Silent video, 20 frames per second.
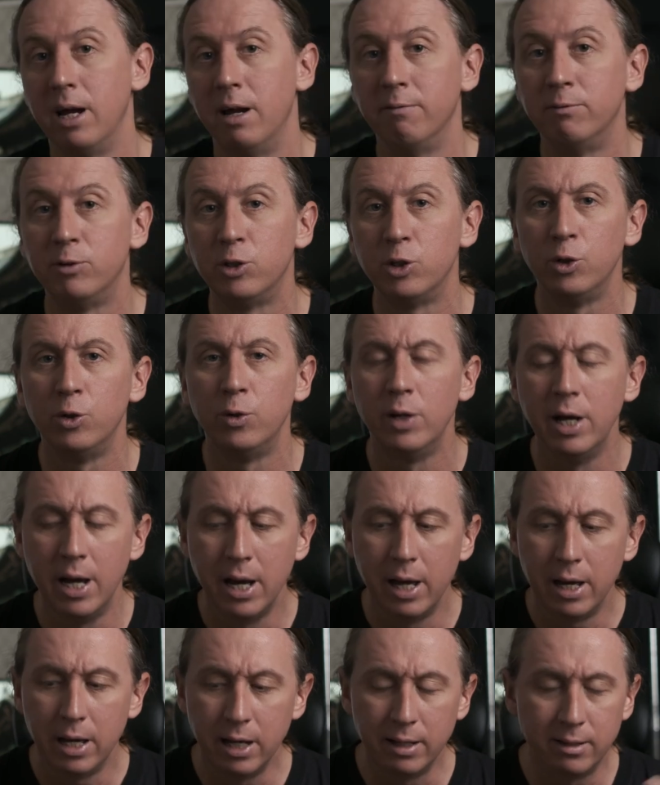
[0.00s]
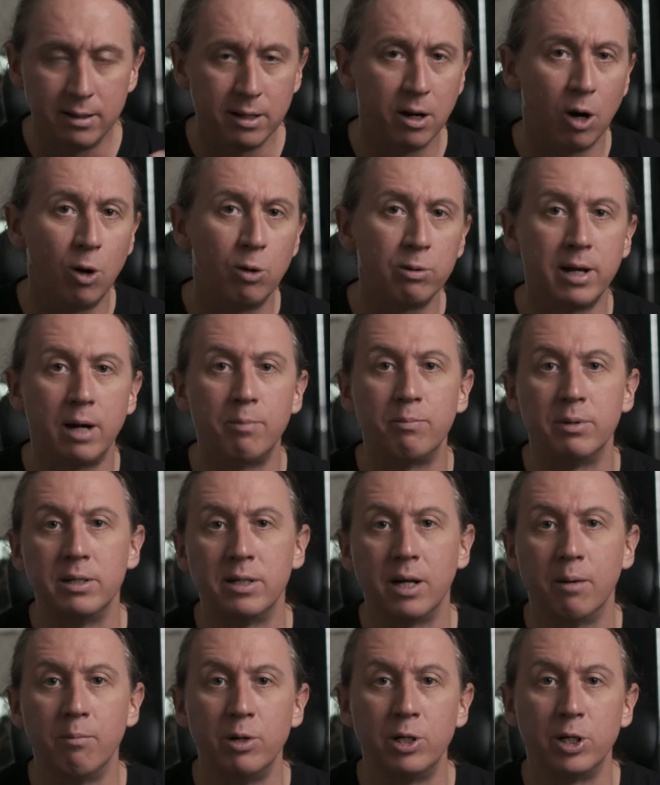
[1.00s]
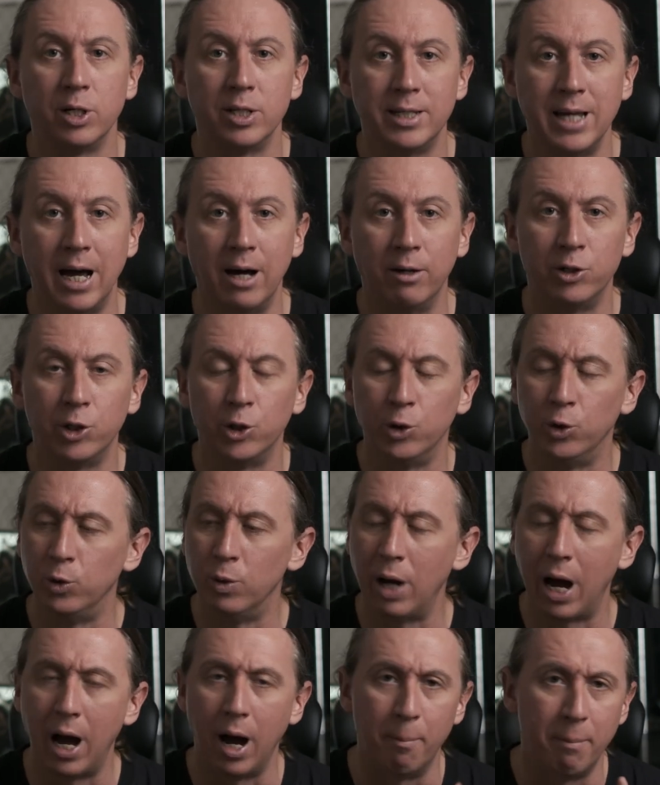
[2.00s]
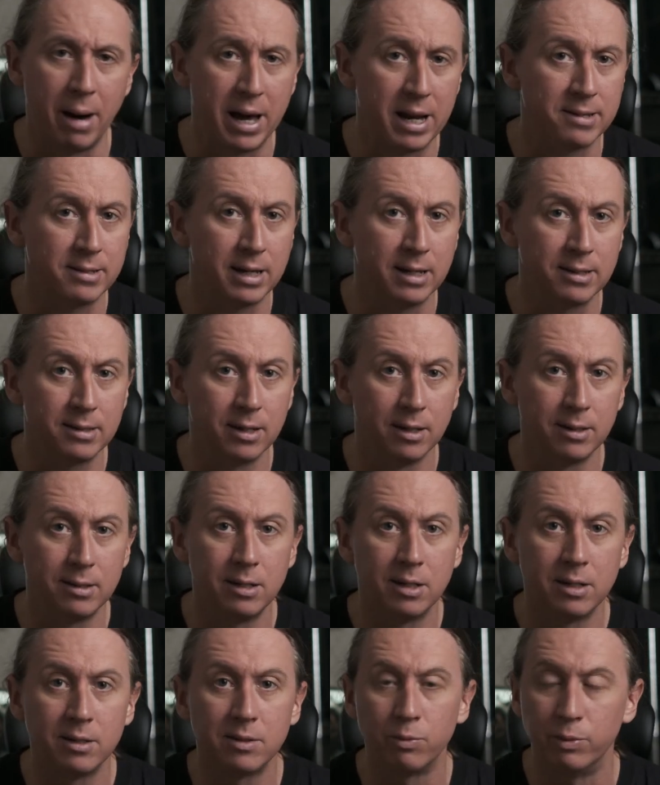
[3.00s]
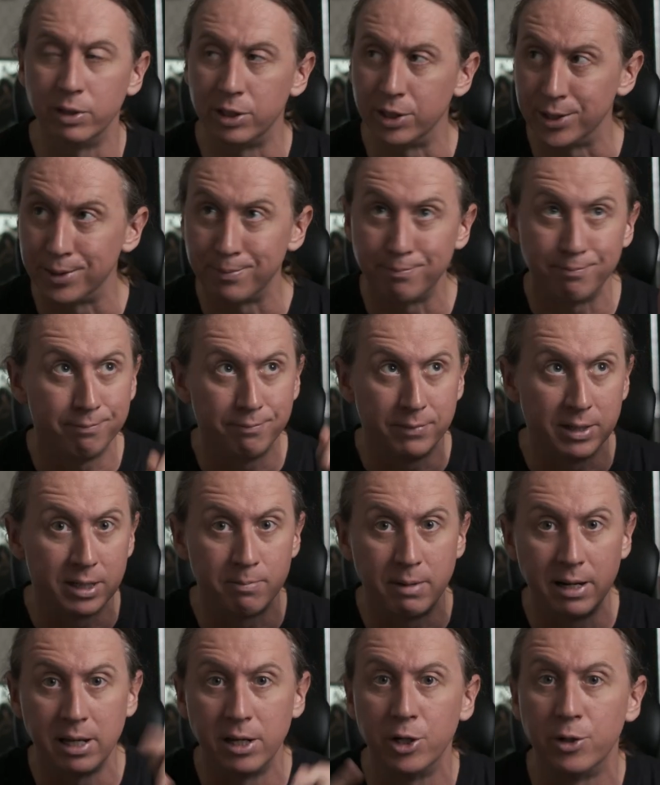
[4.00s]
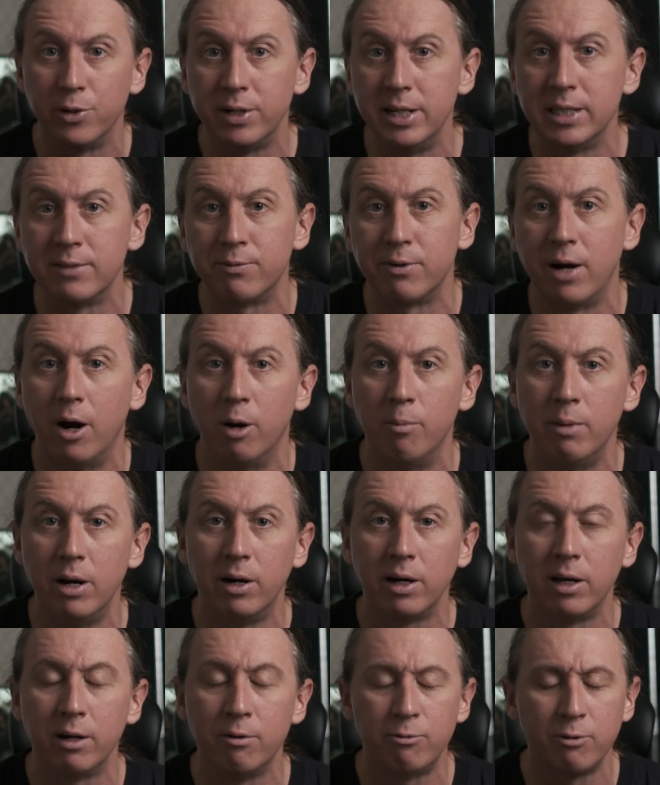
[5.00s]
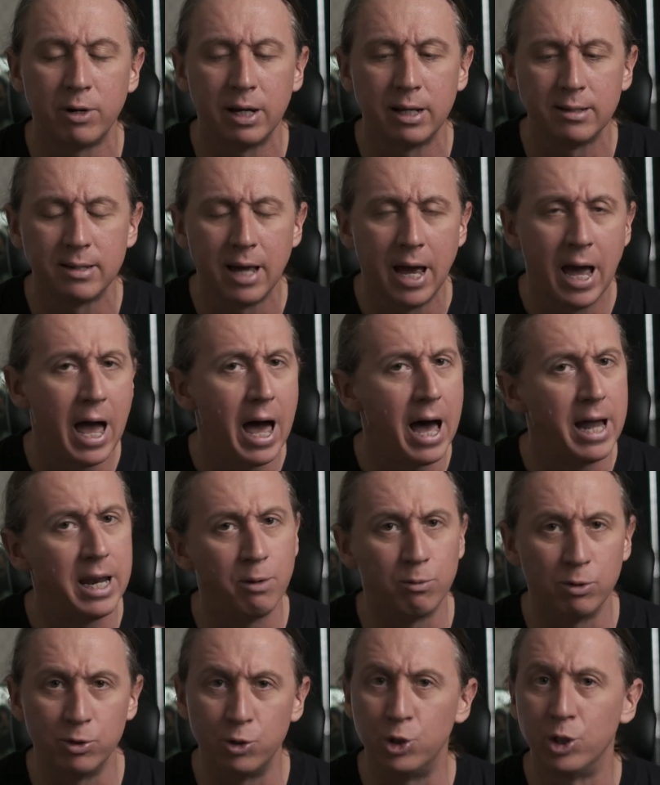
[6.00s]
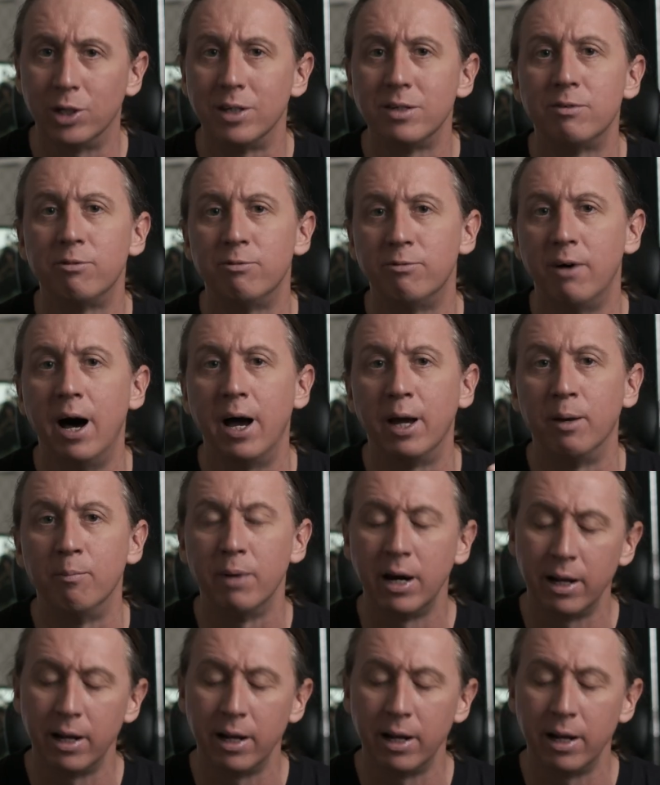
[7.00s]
f2, it did hold up in temperatures down to -8 Celsius, which is this many degrees for our American friends, and it was just fine.